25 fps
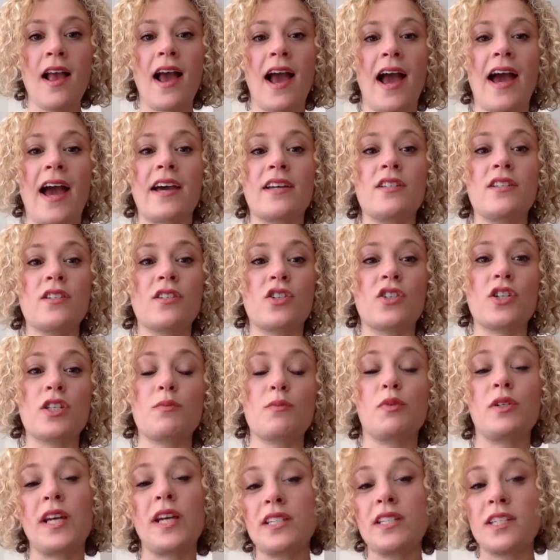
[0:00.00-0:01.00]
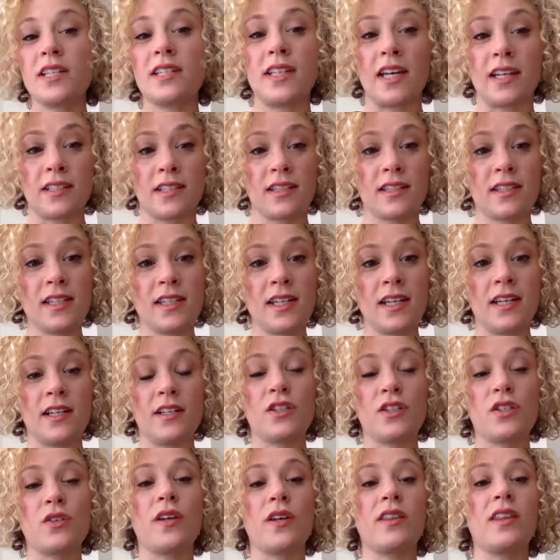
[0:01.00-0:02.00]
and just planting that seed.
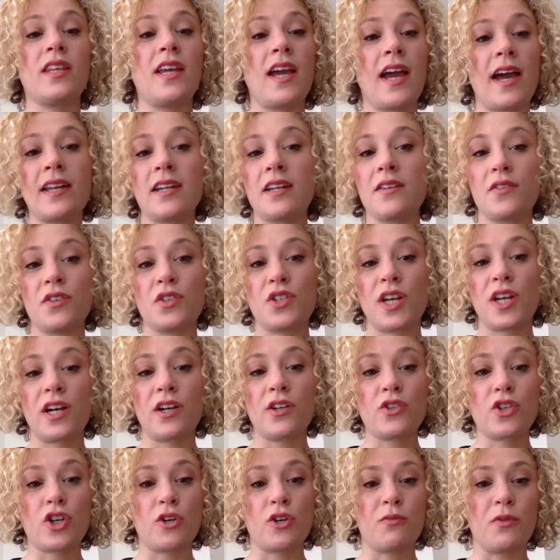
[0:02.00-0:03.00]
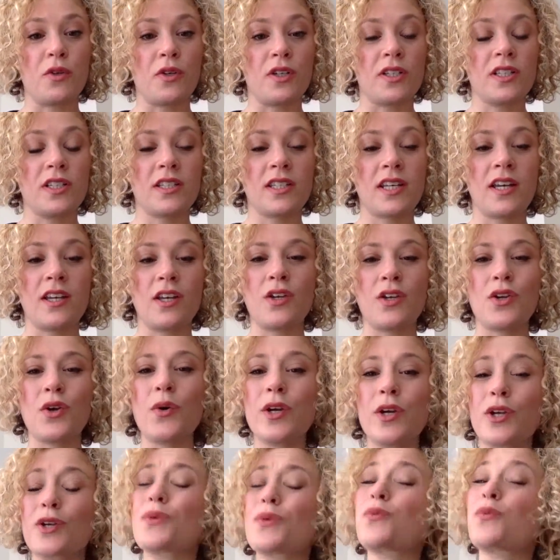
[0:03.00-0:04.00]
So at the end of the challenge group, you can say, you know
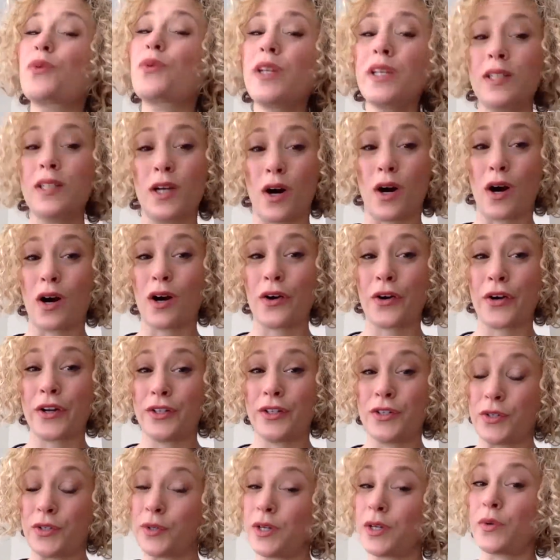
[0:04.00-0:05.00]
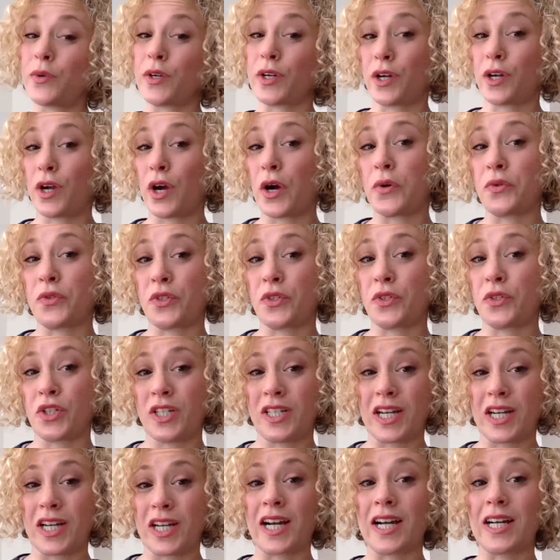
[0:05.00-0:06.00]
what, you're really already doing what a coach
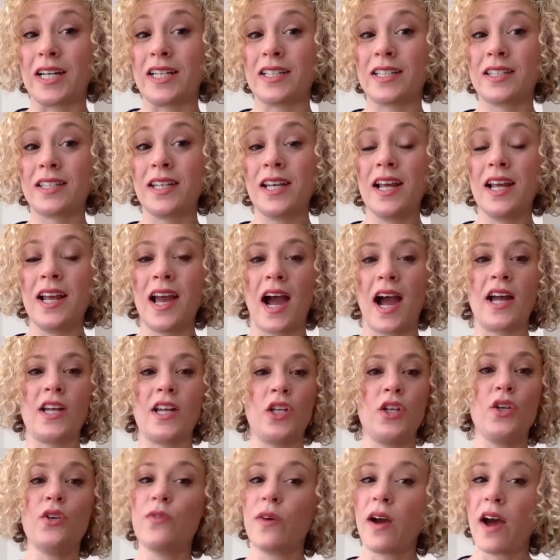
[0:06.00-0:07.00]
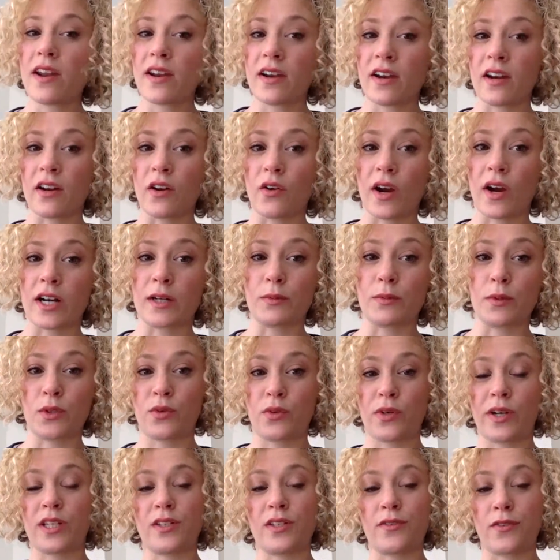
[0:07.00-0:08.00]
does, and you've had an incredible
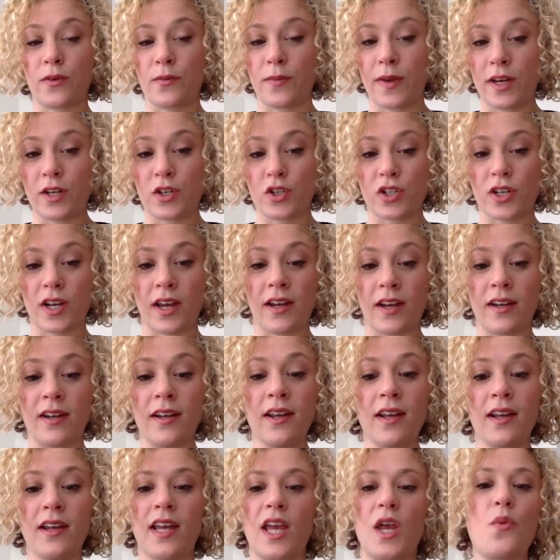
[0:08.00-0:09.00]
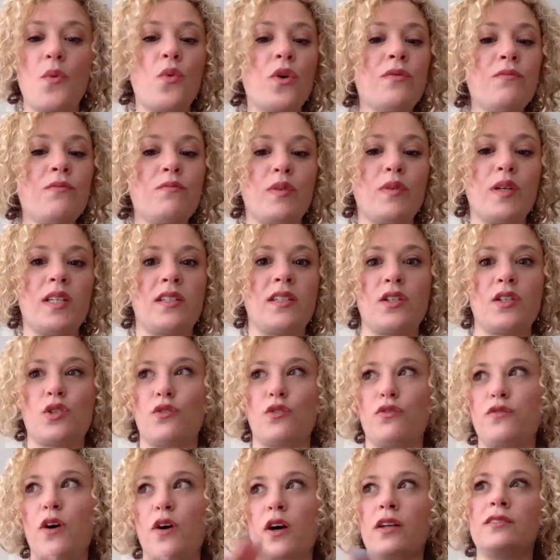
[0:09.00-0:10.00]
transformation. It wouldn't be such a
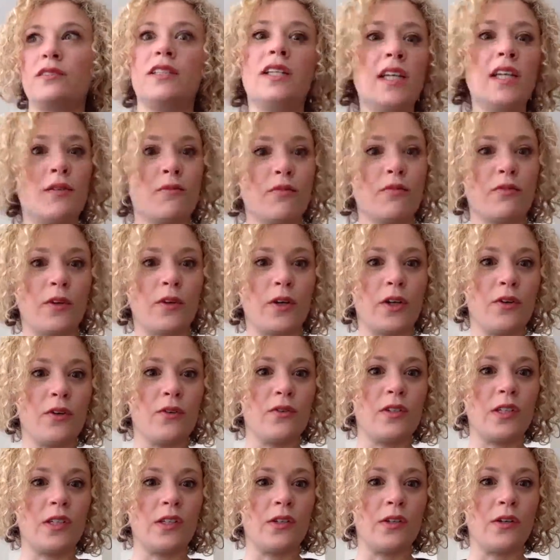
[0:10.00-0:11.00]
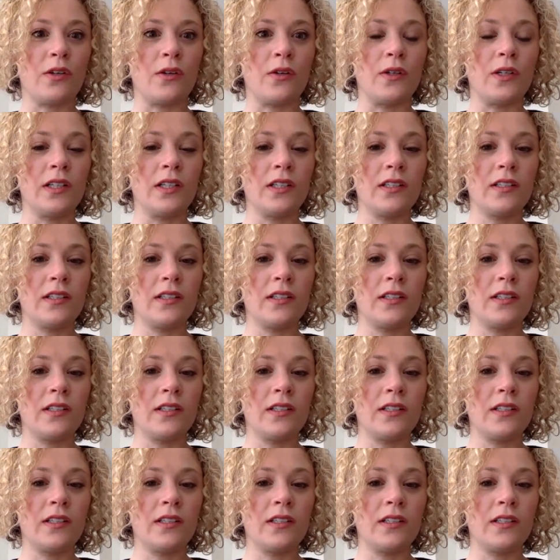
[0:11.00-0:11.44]
far leap for you to